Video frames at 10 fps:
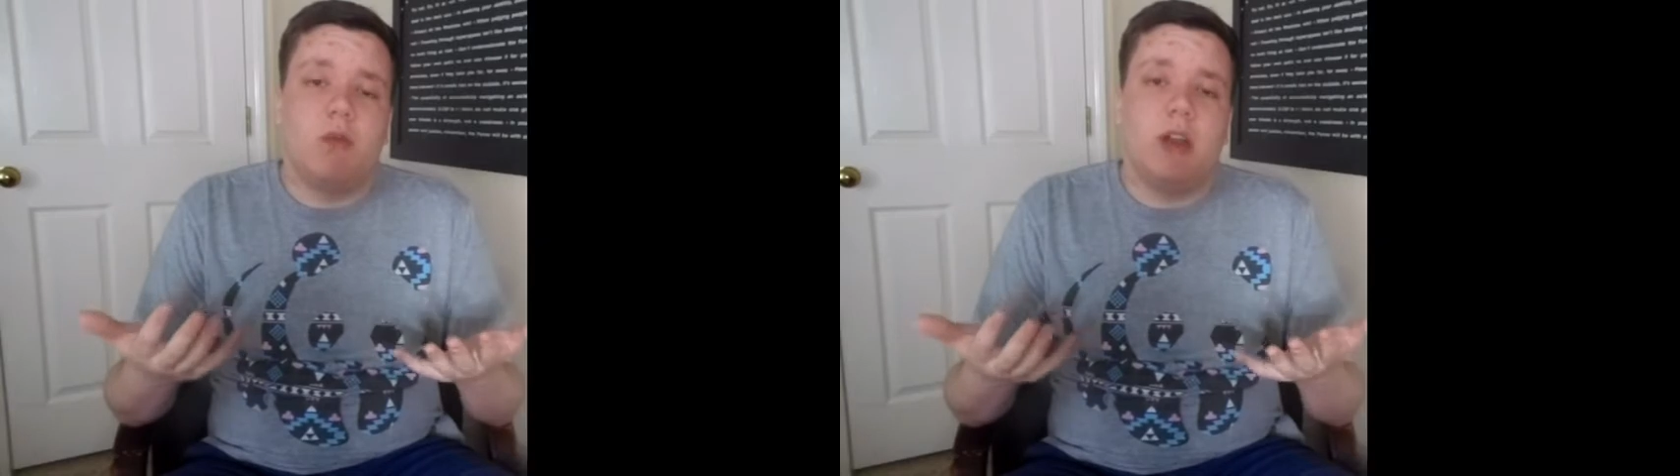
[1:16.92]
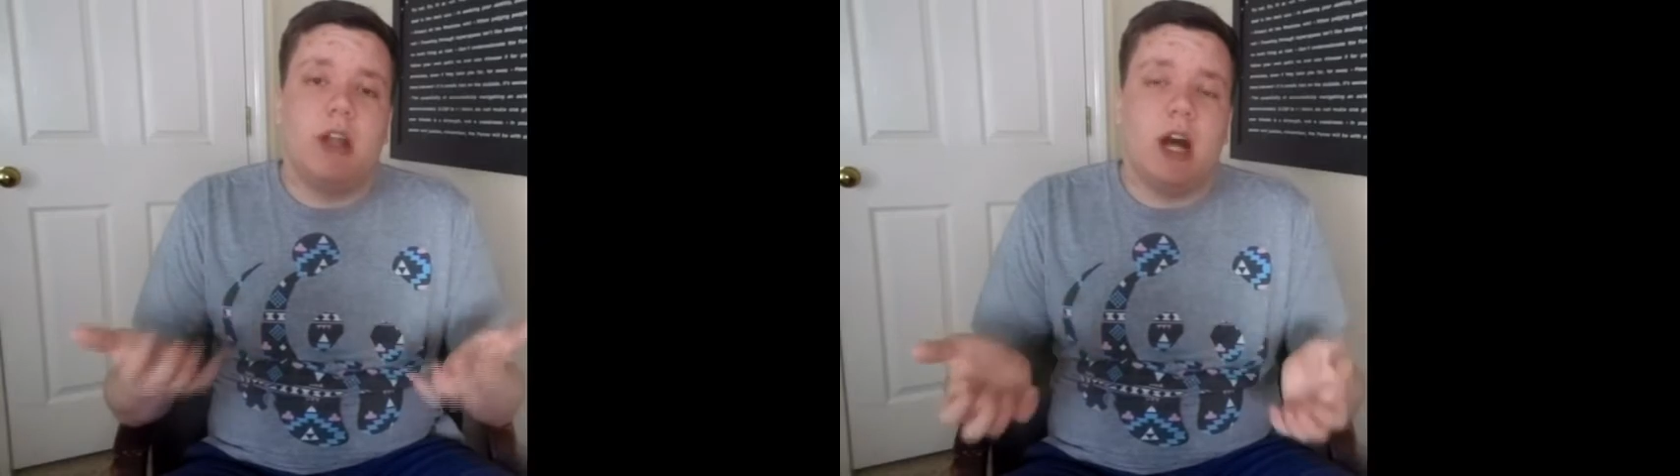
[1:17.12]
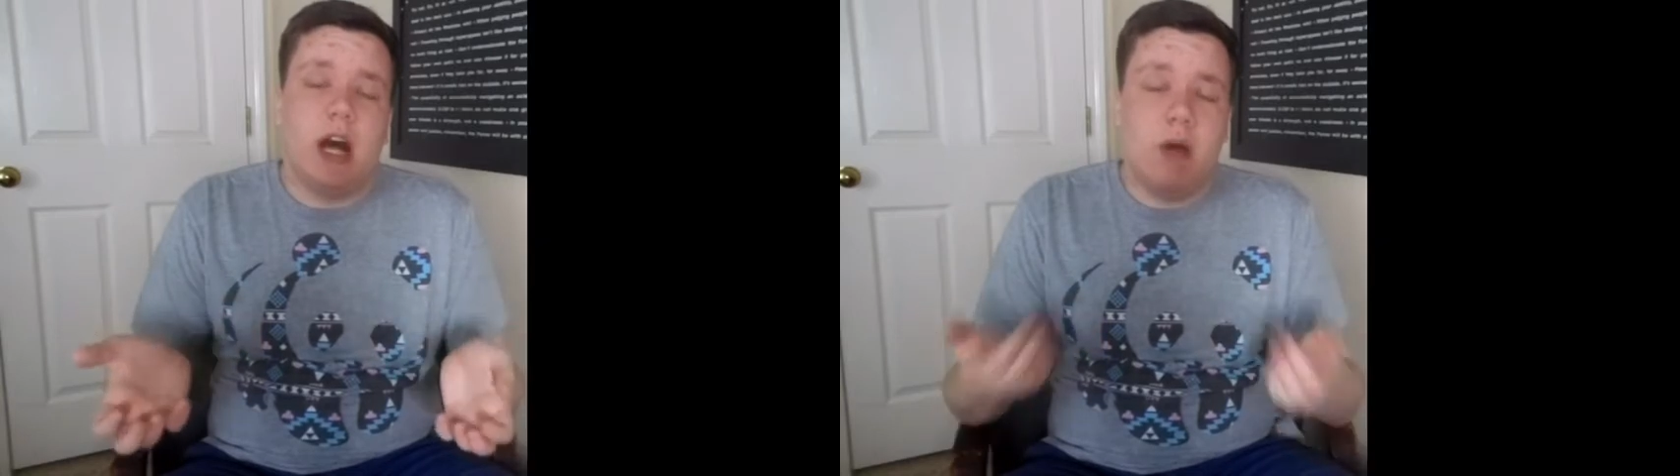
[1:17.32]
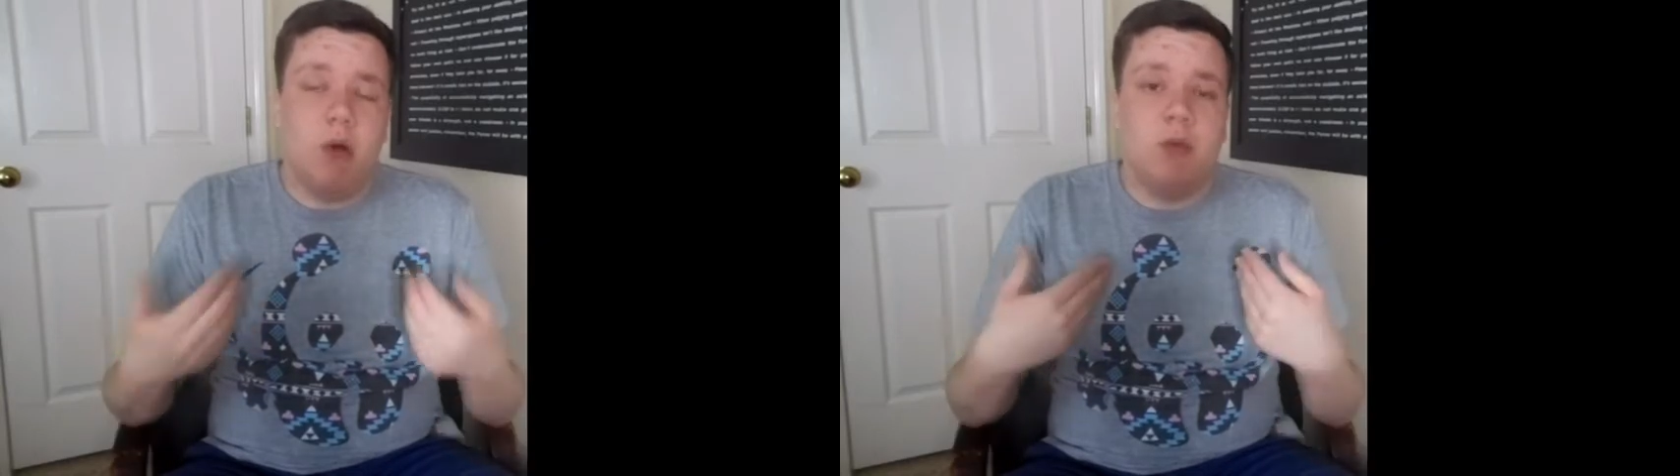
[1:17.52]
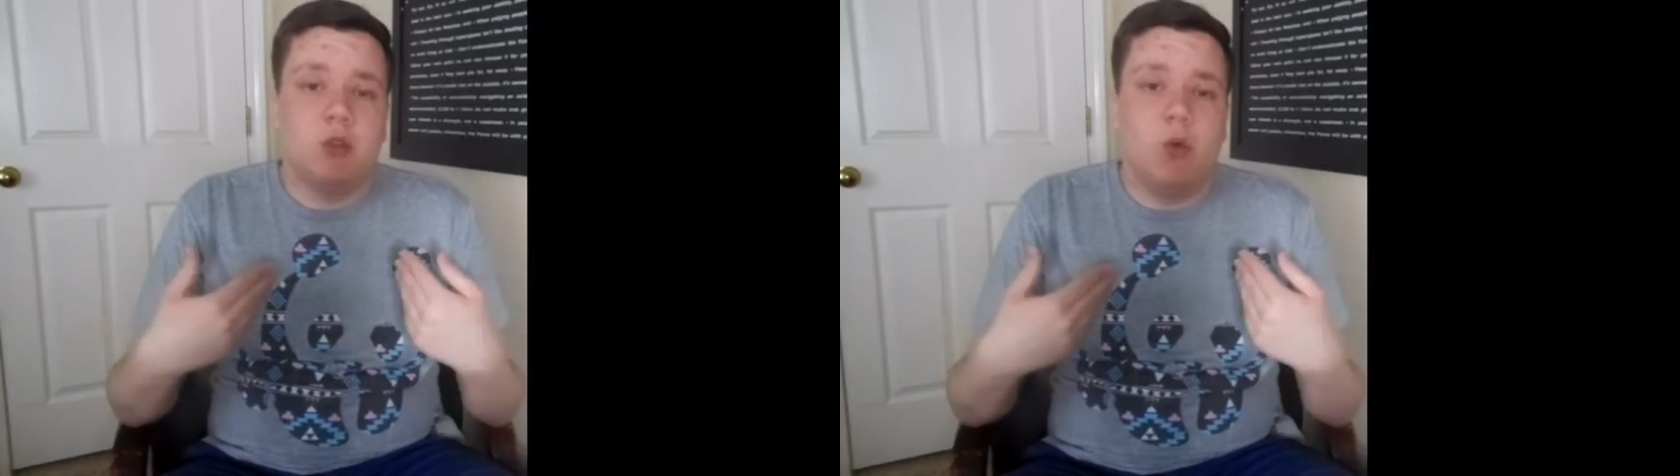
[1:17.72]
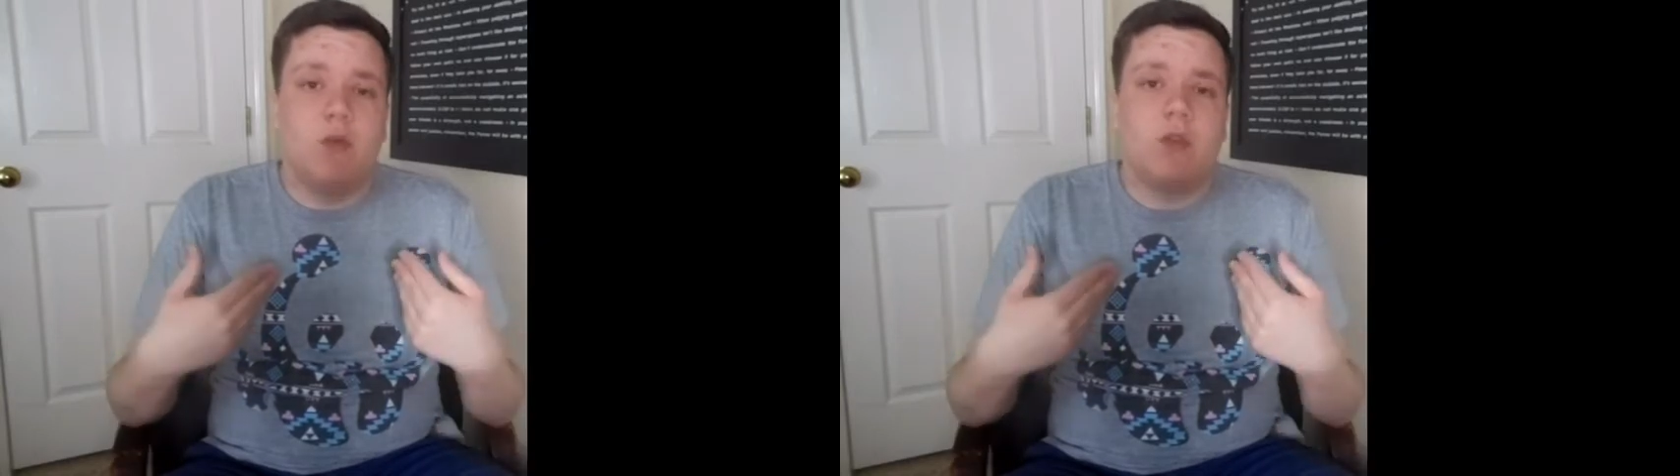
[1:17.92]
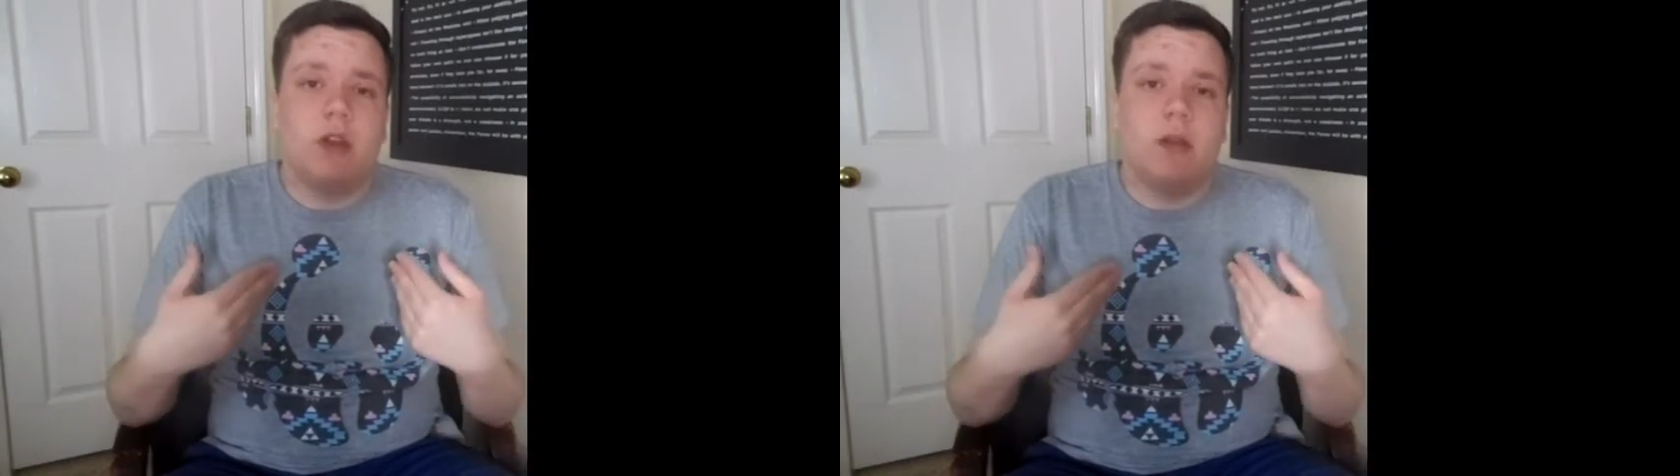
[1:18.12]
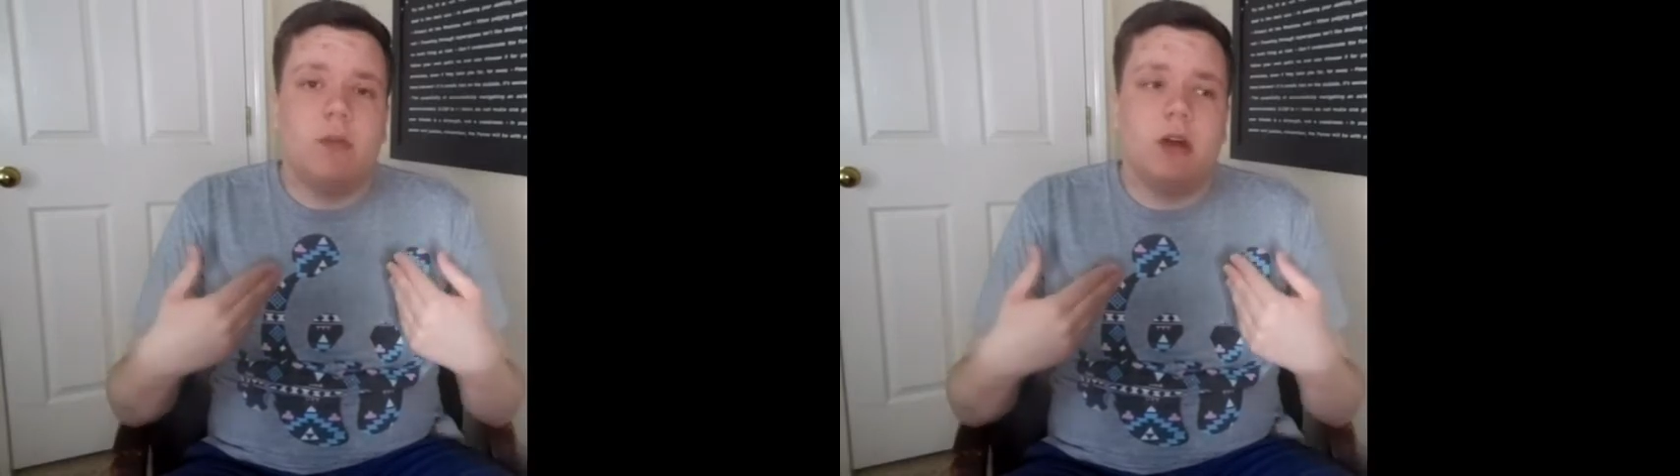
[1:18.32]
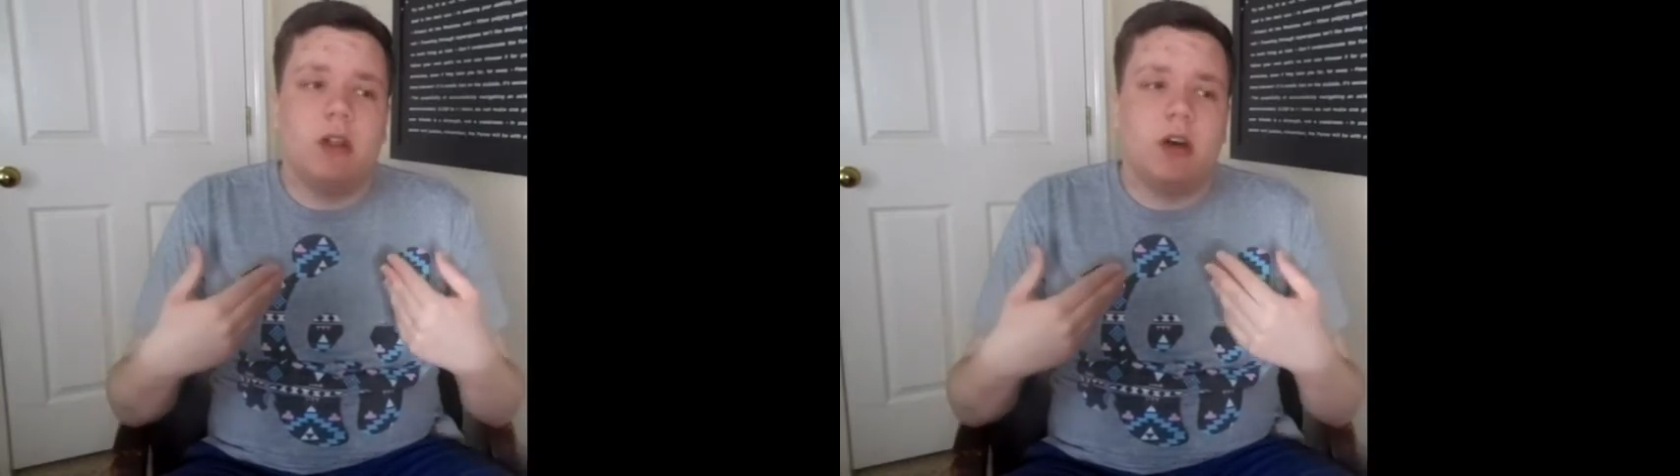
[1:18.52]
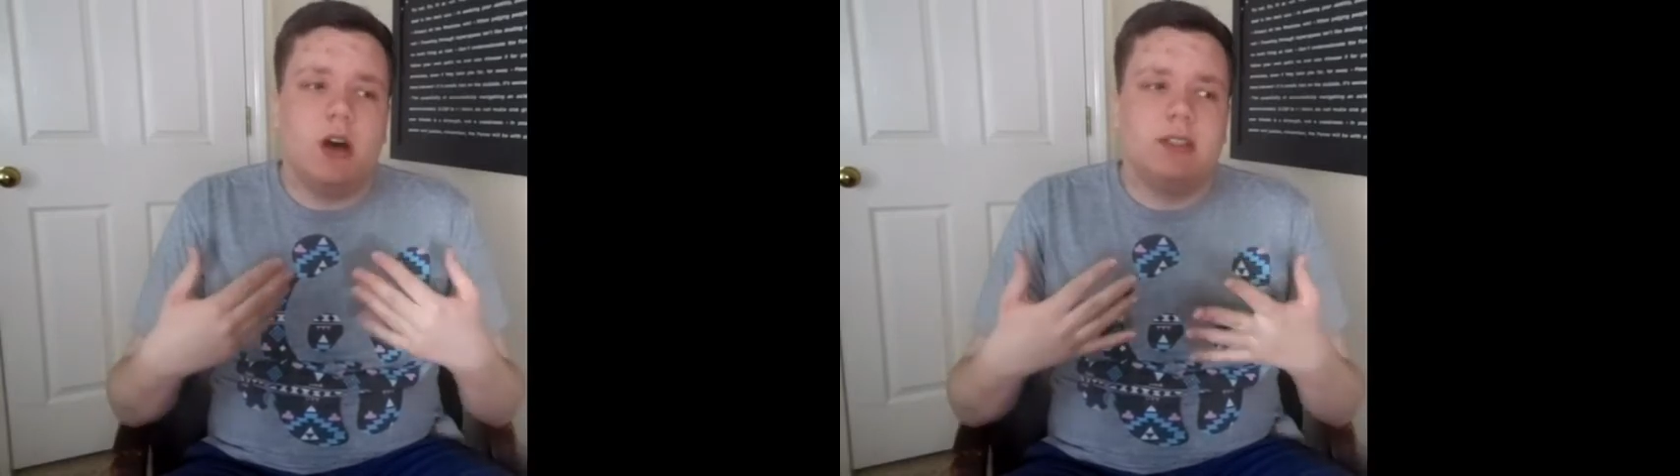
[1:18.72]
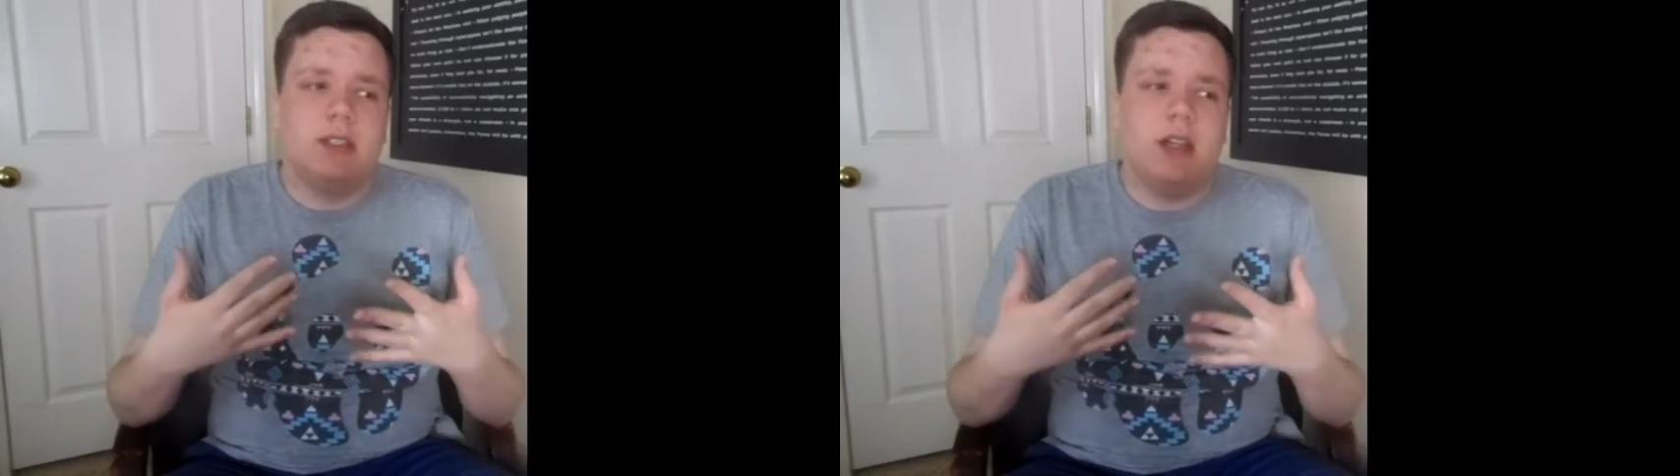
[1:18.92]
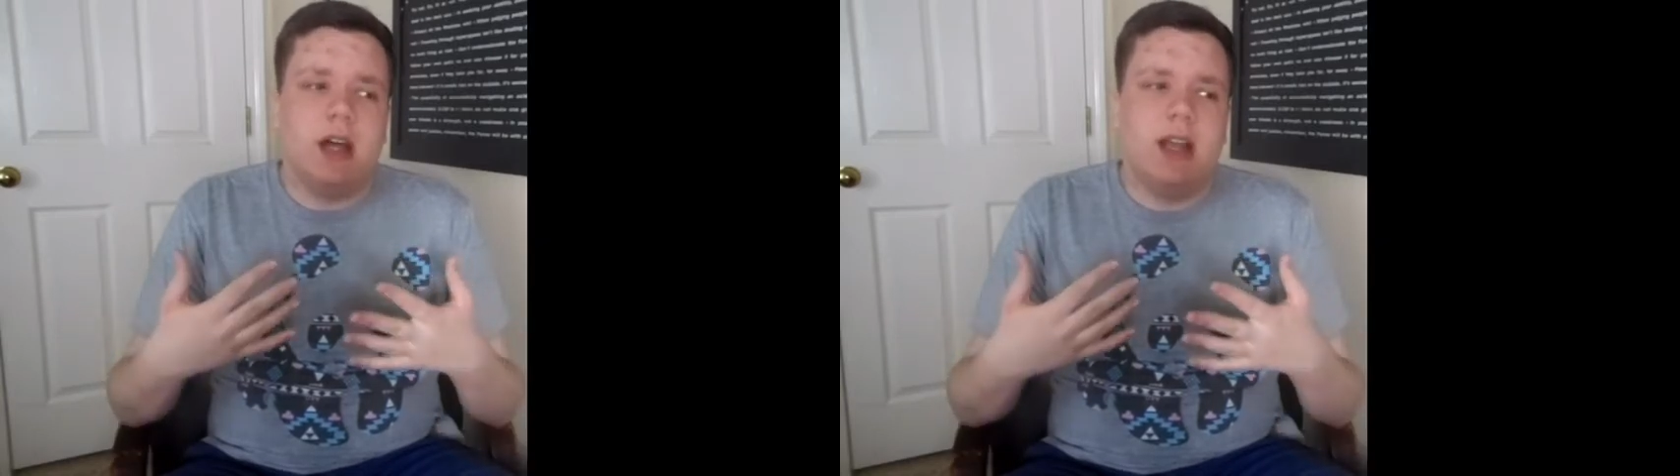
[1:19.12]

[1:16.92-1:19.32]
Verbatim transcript: Wolverine. I want him as Wolverine, but honestly,